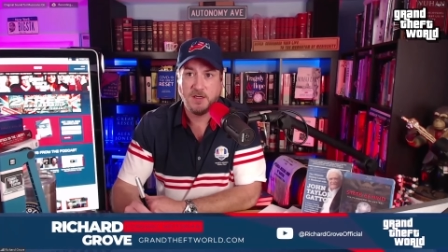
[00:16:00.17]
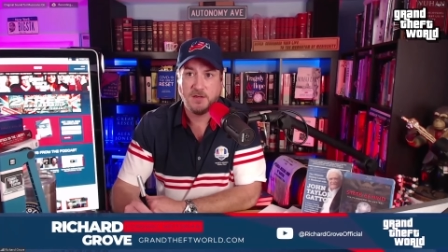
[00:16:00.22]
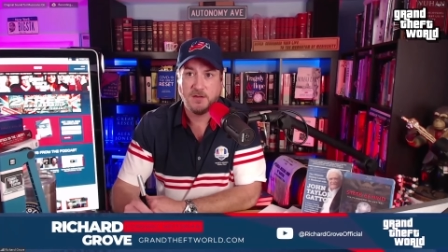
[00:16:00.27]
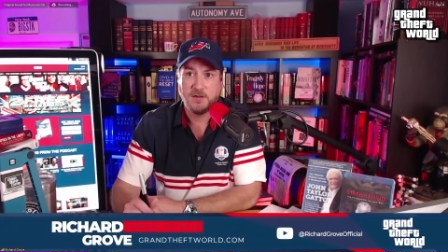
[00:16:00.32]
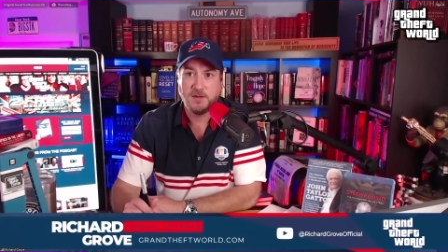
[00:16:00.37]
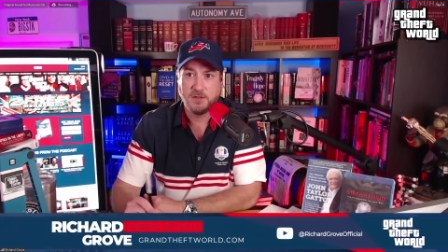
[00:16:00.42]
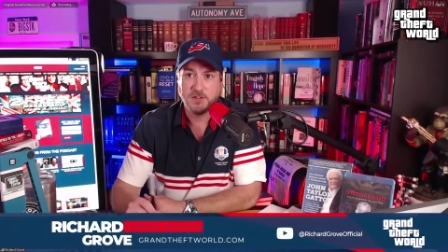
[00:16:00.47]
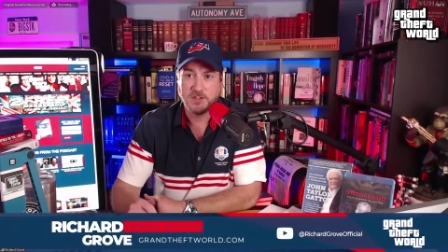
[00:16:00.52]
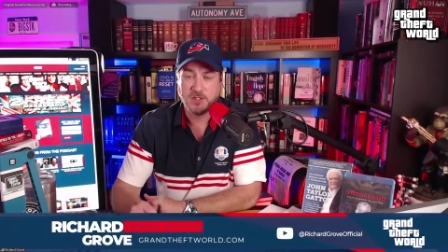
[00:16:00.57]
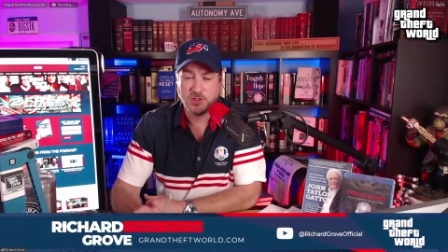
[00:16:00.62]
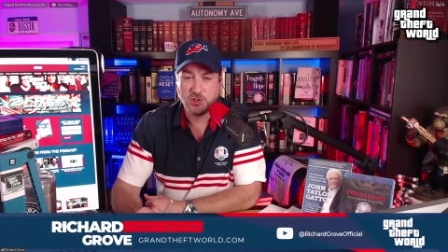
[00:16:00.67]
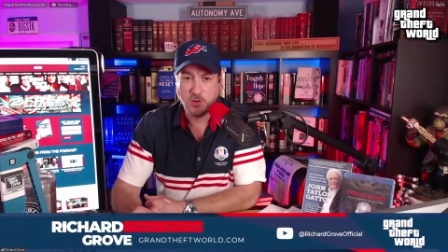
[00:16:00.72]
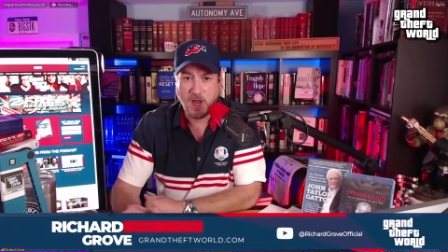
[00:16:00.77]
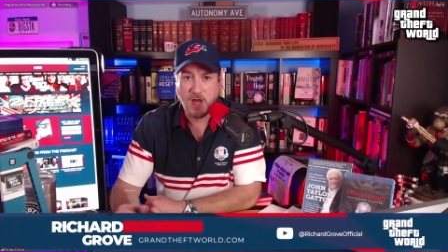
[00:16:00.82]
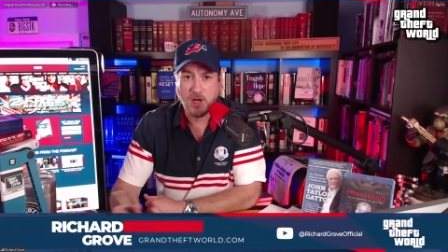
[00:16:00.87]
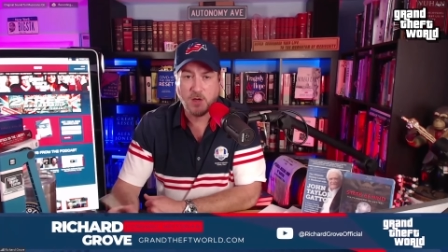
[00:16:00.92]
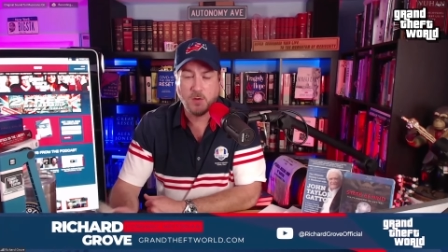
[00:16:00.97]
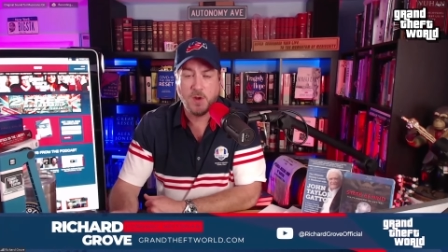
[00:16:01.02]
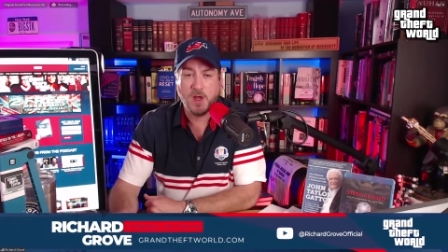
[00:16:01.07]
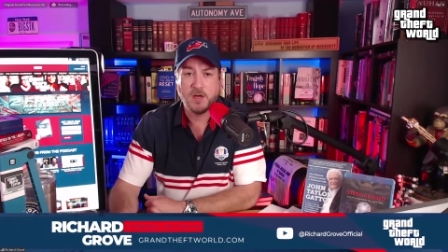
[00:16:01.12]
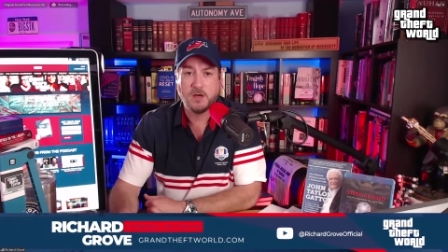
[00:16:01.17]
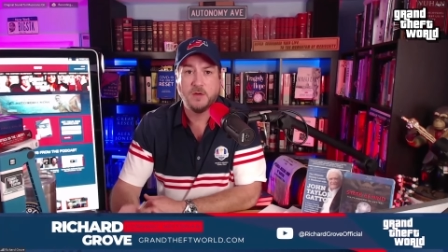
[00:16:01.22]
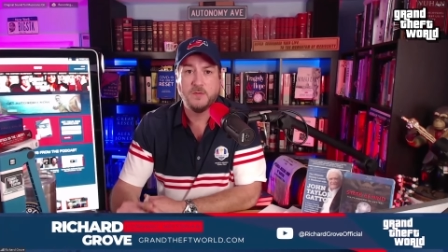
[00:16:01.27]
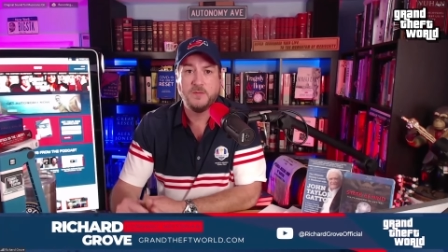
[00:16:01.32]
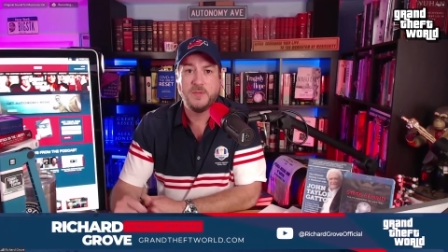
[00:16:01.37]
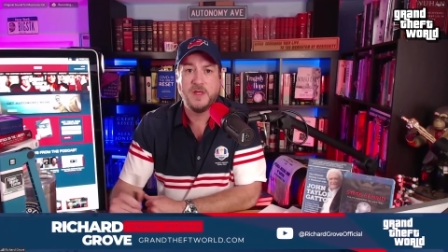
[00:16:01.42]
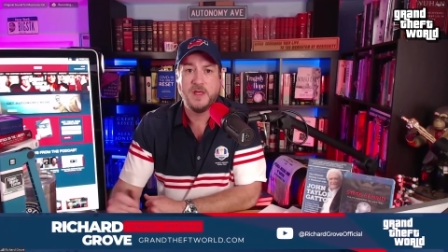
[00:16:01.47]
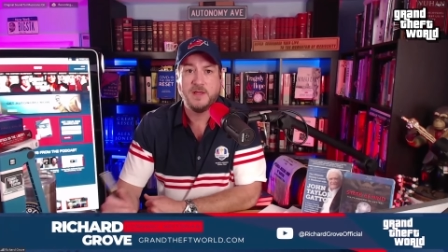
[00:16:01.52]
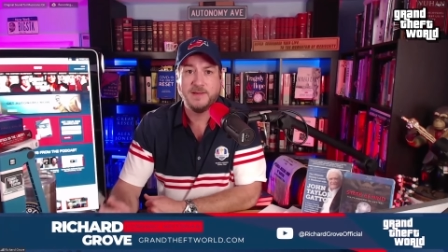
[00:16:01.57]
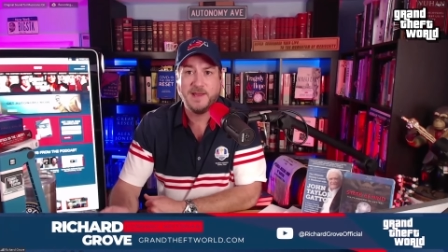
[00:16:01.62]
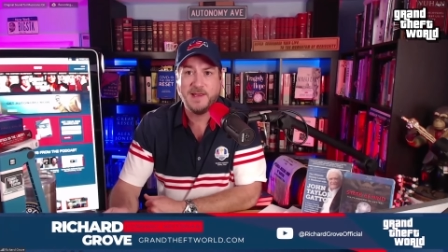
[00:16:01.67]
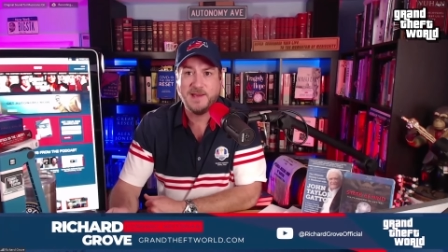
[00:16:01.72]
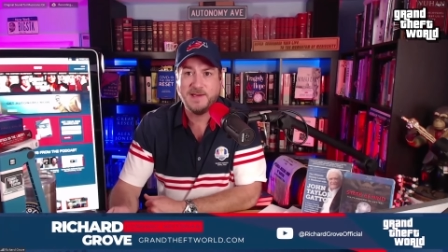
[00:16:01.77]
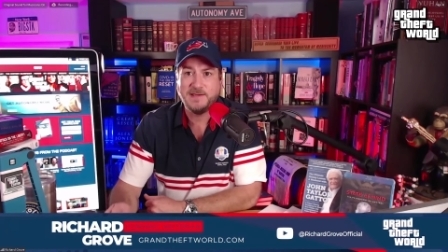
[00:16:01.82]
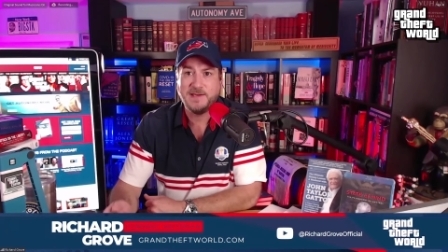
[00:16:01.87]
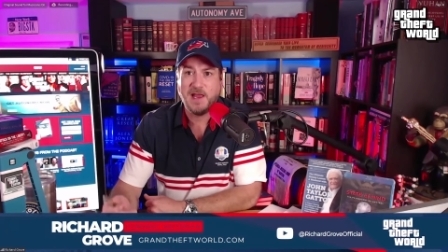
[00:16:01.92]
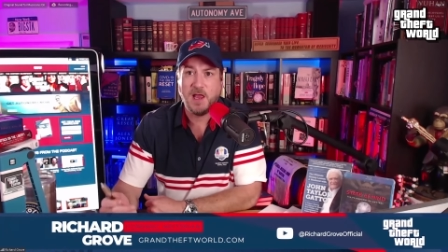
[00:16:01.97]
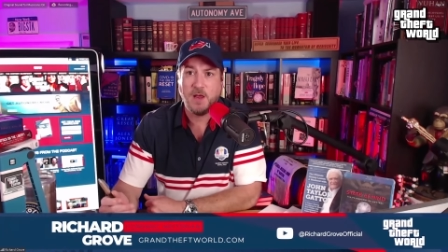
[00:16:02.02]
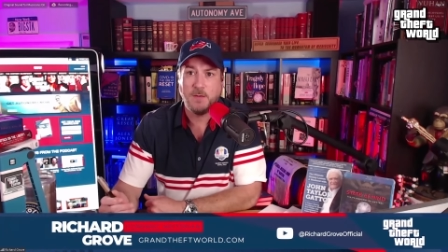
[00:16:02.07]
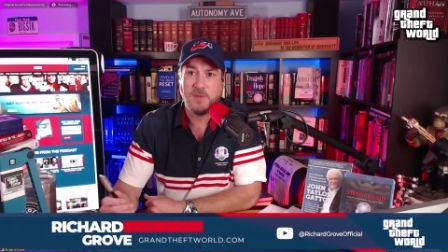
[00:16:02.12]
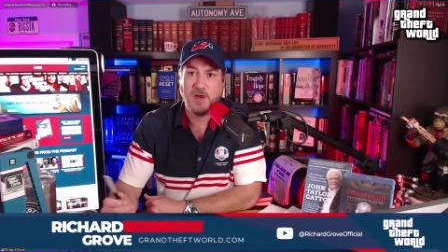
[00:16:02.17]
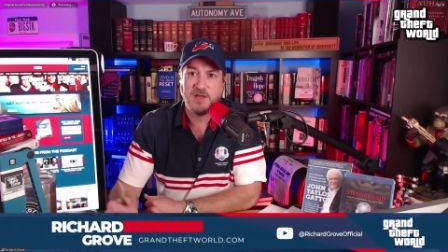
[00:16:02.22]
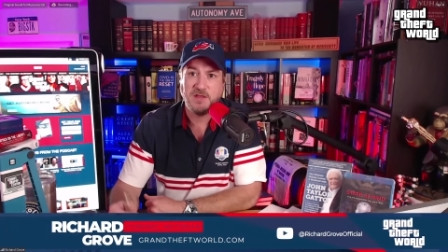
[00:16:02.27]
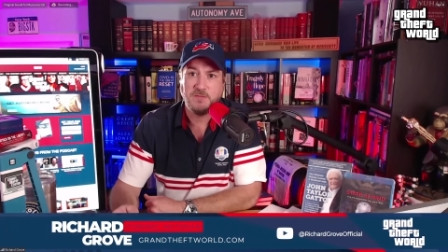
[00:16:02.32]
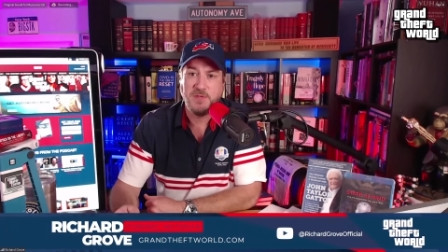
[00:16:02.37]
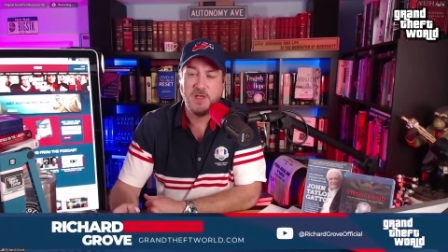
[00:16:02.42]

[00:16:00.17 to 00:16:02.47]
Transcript: there's a track record being laid down by the